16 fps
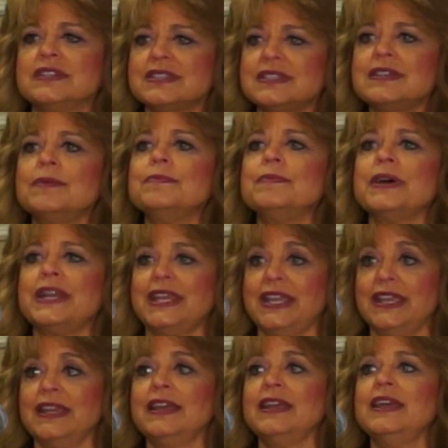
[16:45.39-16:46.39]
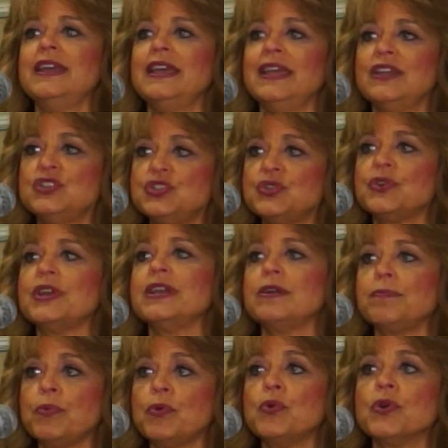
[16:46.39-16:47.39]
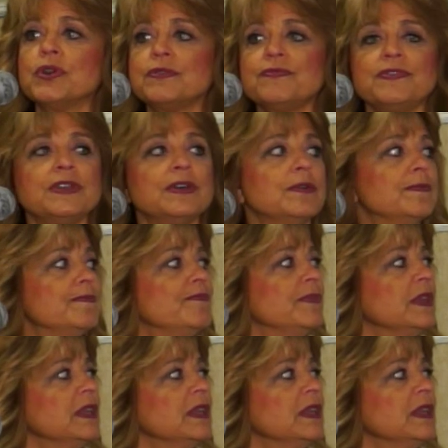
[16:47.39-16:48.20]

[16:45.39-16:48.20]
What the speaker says: somebody during a porn film.